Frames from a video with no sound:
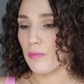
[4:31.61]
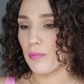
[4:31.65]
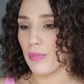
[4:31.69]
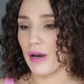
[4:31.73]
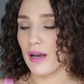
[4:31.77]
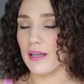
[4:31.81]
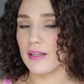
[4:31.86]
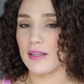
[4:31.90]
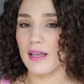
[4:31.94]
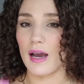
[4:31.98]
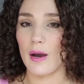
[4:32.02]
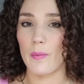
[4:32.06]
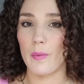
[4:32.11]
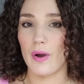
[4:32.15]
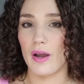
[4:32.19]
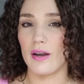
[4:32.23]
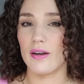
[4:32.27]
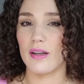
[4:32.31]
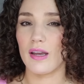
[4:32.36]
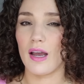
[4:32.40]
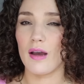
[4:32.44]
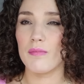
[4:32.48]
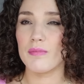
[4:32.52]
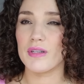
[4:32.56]
but that
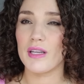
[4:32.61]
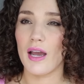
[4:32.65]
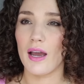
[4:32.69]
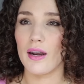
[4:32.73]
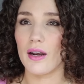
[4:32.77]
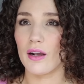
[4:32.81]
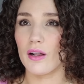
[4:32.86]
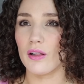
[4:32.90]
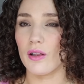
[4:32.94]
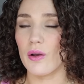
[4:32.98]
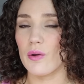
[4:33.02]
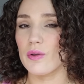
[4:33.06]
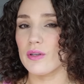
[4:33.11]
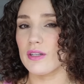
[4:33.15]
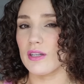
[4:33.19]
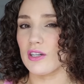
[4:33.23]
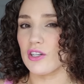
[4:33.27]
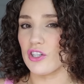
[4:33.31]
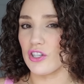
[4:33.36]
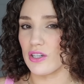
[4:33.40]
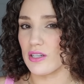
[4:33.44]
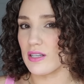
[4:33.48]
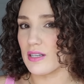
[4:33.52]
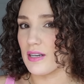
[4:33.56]
one comes kind of close. It's
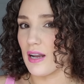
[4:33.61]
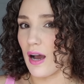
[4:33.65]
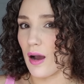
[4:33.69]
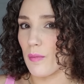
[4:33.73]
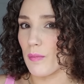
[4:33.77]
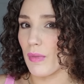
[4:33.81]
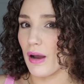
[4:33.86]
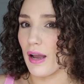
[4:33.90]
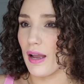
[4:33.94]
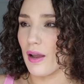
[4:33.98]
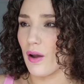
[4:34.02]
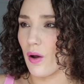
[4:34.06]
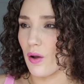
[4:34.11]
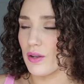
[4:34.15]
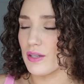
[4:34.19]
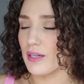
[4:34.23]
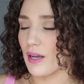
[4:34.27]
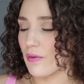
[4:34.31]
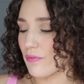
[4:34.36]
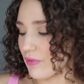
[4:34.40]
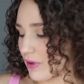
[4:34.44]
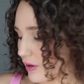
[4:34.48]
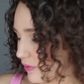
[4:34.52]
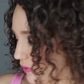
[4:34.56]
just not my
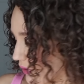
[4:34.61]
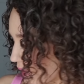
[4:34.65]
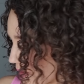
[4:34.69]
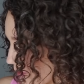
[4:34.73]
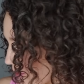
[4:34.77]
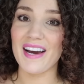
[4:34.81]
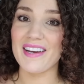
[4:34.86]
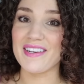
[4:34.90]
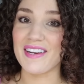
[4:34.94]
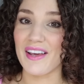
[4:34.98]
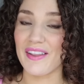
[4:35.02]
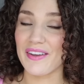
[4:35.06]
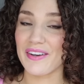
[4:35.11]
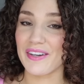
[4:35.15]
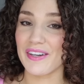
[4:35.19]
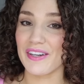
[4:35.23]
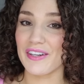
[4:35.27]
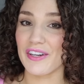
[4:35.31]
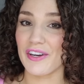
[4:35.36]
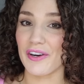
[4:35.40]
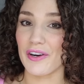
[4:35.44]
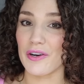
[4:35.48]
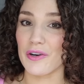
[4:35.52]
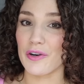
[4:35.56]
all-time favorite. Another
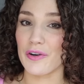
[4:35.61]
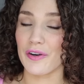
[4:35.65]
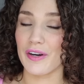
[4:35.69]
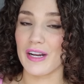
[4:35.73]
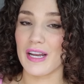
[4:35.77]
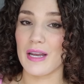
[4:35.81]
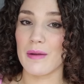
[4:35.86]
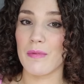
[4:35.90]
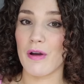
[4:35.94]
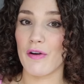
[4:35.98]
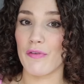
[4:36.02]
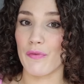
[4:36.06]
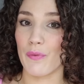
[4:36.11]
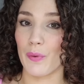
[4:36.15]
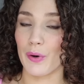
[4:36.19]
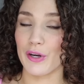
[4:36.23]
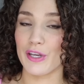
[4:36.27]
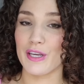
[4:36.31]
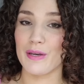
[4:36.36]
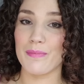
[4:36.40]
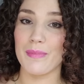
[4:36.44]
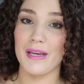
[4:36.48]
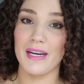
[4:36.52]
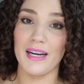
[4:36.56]
good curl cream for
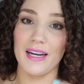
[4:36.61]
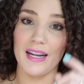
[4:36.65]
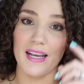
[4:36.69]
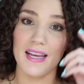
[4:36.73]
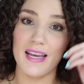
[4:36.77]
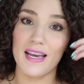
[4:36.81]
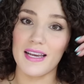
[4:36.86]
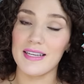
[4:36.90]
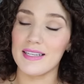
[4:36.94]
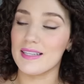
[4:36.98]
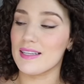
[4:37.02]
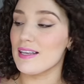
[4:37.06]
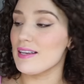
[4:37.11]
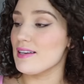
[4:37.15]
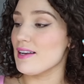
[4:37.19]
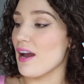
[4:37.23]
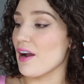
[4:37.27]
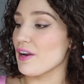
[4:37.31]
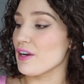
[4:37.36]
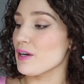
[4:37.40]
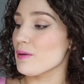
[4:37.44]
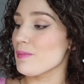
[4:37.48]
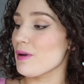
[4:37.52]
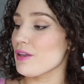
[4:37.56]
humidity is the
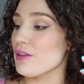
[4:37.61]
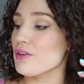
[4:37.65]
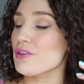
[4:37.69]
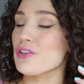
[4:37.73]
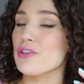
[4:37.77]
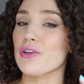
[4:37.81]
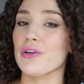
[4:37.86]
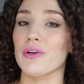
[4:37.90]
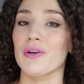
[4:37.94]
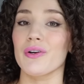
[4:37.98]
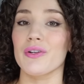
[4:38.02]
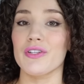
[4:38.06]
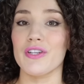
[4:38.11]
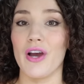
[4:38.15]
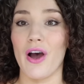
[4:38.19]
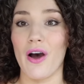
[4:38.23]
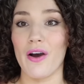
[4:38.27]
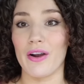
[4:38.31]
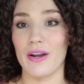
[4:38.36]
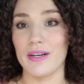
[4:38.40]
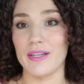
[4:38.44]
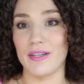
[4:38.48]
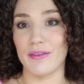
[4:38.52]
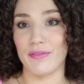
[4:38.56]
Not Your Mother's Curl
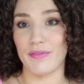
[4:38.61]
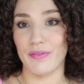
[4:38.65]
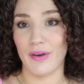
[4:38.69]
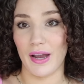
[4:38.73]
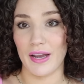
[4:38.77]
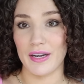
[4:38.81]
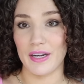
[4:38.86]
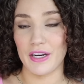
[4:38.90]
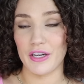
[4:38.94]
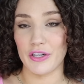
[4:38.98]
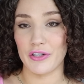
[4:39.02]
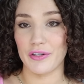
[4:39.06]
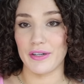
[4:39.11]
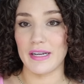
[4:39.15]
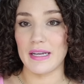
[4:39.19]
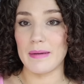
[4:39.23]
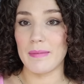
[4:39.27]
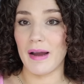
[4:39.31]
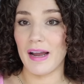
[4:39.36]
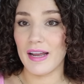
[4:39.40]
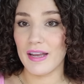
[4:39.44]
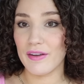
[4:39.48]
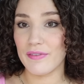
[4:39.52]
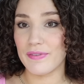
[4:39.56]
Talk Defining Cream.
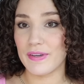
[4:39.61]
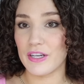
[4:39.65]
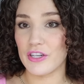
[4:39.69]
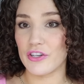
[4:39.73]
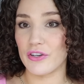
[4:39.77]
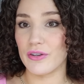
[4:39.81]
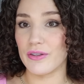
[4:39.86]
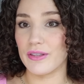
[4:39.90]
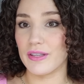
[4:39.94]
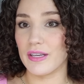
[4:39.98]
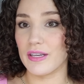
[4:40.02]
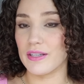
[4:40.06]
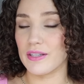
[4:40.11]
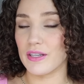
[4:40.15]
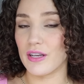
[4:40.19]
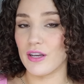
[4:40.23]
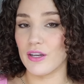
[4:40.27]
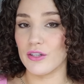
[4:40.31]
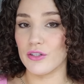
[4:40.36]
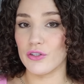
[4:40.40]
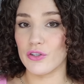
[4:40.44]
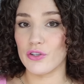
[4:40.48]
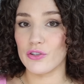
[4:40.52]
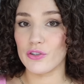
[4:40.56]
I have featured this
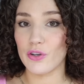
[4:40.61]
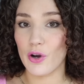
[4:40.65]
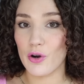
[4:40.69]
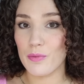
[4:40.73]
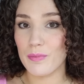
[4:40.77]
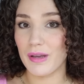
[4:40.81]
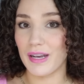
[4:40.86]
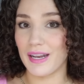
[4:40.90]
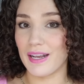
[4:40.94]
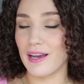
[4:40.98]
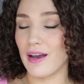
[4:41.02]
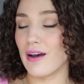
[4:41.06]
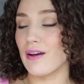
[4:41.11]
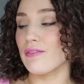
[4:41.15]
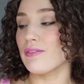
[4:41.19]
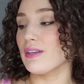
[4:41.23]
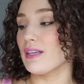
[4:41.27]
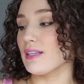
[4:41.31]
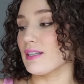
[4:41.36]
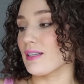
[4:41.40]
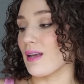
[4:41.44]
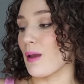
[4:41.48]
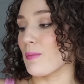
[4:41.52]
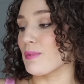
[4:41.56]
in so many of
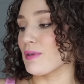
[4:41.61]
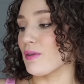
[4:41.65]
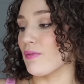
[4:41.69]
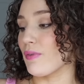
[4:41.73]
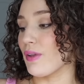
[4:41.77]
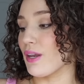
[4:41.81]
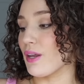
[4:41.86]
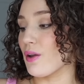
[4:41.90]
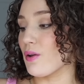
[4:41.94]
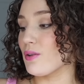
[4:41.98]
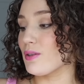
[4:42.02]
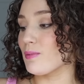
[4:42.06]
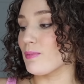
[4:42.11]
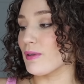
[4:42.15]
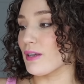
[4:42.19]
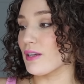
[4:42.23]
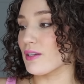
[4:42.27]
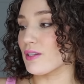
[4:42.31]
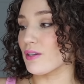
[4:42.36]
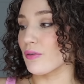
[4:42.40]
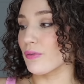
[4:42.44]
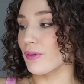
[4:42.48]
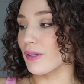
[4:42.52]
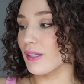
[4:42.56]
these types of videos
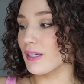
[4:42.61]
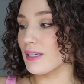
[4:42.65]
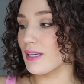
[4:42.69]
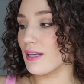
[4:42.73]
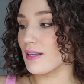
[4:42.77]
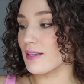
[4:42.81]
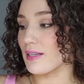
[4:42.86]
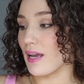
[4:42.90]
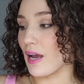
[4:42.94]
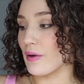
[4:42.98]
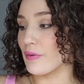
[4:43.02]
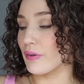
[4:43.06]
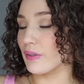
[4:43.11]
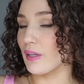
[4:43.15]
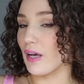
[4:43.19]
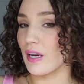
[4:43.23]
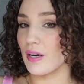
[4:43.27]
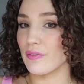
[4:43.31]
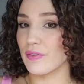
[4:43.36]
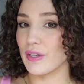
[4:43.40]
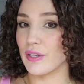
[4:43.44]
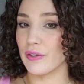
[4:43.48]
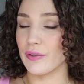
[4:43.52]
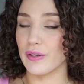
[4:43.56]
because it really does have a lot
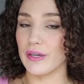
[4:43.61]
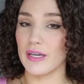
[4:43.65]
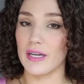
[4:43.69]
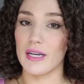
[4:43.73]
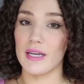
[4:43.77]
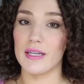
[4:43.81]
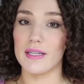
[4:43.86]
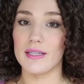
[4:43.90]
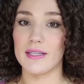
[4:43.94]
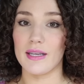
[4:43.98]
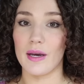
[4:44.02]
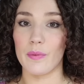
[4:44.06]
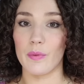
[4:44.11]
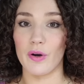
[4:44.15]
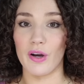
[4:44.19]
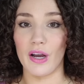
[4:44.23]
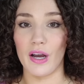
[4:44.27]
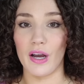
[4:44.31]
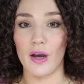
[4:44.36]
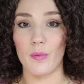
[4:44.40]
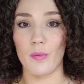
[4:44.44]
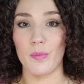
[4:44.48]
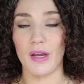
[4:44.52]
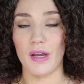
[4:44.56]
of ingredients that will
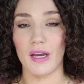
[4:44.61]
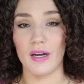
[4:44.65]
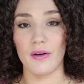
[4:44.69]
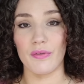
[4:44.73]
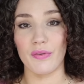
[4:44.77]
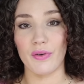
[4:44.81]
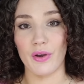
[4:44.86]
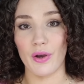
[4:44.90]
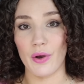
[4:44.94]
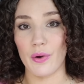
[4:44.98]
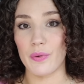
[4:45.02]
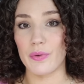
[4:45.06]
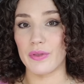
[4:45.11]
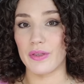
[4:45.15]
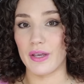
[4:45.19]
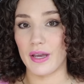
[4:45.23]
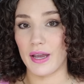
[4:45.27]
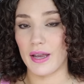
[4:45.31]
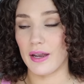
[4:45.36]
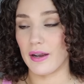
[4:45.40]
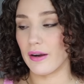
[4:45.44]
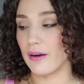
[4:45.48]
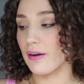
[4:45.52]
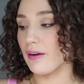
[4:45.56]
help kind of coat the
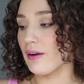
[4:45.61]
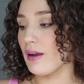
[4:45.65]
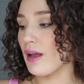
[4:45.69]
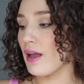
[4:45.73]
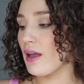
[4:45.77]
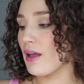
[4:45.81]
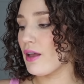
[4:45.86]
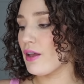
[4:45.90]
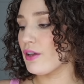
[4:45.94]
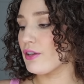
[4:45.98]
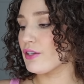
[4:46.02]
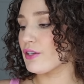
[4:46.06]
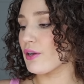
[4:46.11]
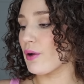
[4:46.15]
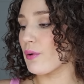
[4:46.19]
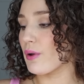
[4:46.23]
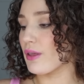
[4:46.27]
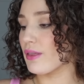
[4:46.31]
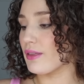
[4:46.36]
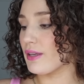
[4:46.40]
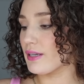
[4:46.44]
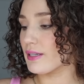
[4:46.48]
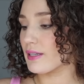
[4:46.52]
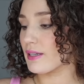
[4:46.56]
hair so
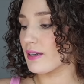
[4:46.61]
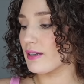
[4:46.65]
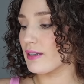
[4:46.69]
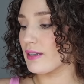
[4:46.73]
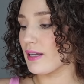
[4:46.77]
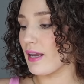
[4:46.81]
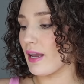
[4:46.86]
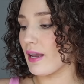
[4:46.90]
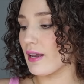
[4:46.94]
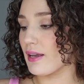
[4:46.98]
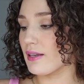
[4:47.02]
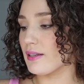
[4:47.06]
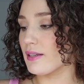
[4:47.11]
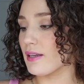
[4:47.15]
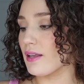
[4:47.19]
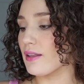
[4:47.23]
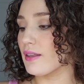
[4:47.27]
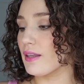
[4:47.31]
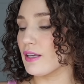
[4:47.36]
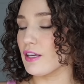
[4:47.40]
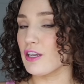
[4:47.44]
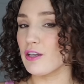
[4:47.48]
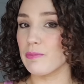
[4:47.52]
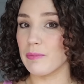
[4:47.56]
this contains
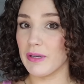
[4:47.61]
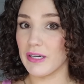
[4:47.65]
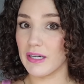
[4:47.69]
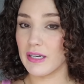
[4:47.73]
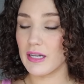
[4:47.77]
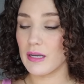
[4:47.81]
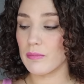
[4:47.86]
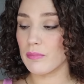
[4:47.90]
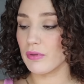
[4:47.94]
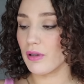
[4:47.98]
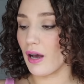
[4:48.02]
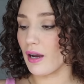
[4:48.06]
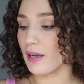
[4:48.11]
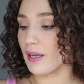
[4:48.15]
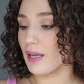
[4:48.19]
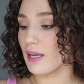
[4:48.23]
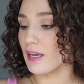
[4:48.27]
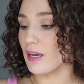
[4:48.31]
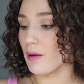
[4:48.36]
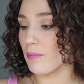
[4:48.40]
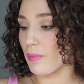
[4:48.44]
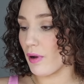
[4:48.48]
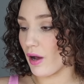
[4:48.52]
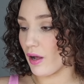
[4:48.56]
the humidity blocking
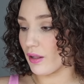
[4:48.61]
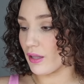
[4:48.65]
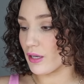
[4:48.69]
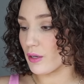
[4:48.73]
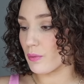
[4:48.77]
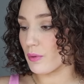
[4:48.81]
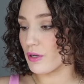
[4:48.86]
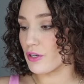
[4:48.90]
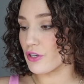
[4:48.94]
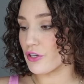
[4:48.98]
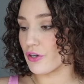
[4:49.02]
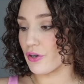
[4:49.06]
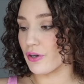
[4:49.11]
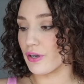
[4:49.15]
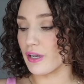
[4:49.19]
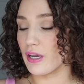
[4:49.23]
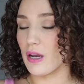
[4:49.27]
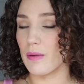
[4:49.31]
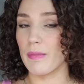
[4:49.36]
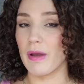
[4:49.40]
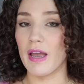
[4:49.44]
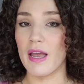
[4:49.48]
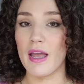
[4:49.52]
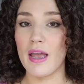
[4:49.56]

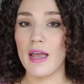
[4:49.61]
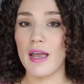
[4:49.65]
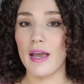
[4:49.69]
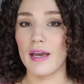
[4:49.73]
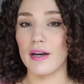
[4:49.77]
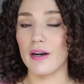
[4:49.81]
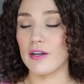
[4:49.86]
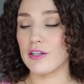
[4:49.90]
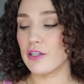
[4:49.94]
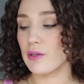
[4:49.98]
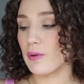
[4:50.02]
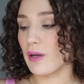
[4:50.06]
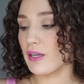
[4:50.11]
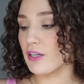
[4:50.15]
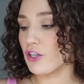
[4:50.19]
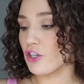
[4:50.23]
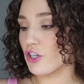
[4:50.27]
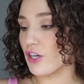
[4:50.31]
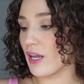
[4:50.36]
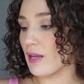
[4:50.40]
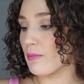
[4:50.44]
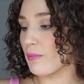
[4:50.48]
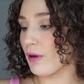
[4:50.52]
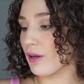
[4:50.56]
polyquaternium. It also has
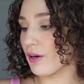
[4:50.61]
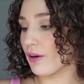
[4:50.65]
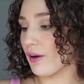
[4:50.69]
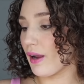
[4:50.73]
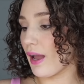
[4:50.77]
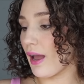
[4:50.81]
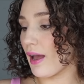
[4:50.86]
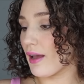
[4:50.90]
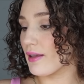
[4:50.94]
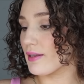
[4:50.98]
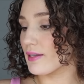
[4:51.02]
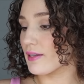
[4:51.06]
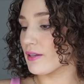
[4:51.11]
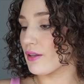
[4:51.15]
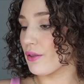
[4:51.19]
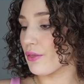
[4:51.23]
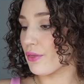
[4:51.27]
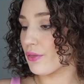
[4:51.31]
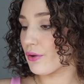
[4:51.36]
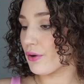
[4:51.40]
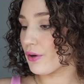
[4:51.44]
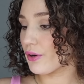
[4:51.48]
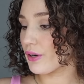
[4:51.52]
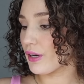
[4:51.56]
shea butter as the
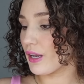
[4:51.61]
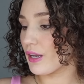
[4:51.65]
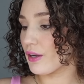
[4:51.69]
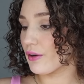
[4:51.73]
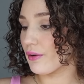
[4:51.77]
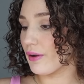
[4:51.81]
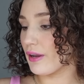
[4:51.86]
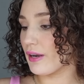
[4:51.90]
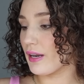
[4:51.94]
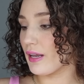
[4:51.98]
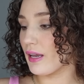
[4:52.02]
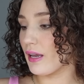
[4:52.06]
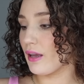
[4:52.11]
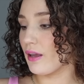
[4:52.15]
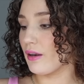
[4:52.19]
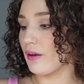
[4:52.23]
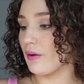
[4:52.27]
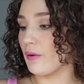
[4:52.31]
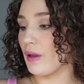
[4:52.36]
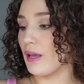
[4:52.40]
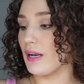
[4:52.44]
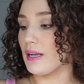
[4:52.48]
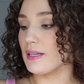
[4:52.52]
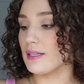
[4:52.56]
third ingredient
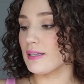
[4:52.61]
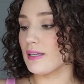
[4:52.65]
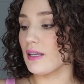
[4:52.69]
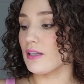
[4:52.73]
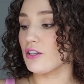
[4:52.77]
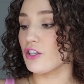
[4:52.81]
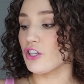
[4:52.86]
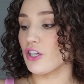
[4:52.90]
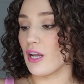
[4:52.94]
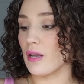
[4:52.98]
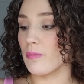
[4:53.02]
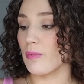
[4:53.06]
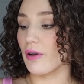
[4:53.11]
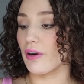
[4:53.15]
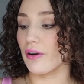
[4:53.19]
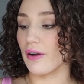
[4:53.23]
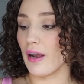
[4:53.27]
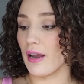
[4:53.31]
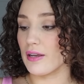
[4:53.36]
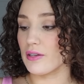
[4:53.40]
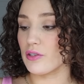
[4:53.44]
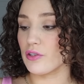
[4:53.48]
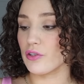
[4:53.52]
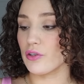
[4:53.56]
and it says shea butter
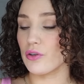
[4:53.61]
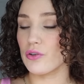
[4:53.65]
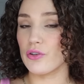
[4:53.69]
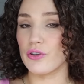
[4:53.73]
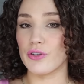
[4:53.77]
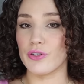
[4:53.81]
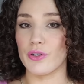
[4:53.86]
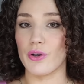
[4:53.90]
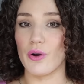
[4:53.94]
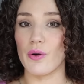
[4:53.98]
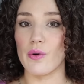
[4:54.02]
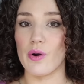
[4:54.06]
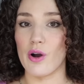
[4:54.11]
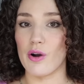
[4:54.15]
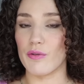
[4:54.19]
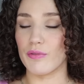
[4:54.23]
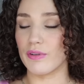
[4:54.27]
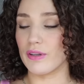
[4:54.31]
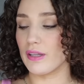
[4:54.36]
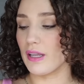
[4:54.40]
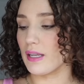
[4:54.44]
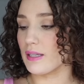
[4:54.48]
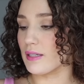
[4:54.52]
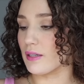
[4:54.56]
esters. So
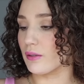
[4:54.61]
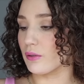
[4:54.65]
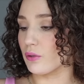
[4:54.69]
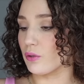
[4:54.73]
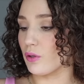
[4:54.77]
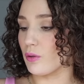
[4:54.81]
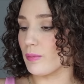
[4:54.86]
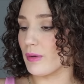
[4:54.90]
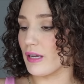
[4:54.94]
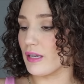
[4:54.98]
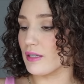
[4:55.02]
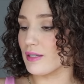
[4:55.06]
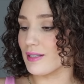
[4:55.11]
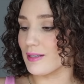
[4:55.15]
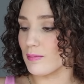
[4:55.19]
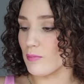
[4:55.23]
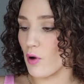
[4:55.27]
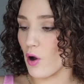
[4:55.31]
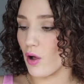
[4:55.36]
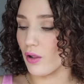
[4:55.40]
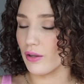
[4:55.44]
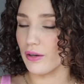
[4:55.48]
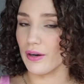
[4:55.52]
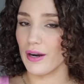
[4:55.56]
hopefully that's a little bit
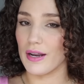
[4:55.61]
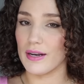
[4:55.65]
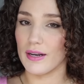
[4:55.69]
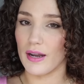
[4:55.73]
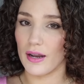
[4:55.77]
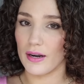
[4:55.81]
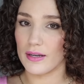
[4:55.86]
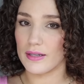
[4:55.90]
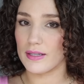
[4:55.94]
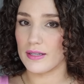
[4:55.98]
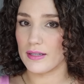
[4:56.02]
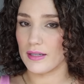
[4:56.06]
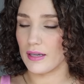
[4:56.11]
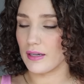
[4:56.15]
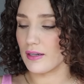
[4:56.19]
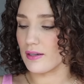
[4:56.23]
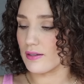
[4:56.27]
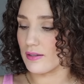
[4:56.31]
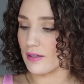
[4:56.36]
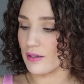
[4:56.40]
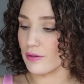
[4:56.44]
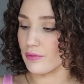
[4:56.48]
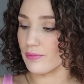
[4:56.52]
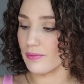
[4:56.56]
smaller and not as thick as
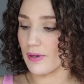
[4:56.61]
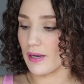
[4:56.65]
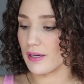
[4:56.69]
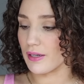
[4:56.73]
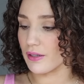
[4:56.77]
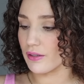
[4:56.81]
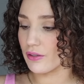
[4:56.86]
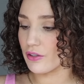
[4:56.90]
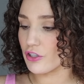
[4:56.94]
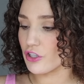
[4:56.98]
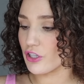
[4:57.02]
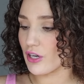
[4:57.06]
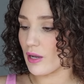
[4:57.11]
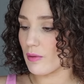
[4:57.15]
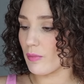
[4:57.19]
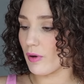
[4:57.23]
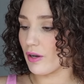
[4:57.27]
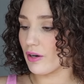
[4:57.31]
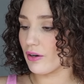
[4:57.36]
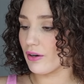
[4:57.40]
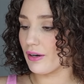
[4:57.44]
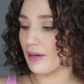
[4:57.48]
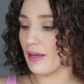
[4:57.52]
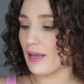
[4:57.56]
like regular shea
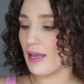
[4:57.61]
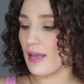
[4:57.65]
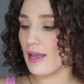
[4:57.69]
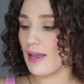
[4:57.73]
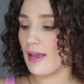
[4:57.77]
butter.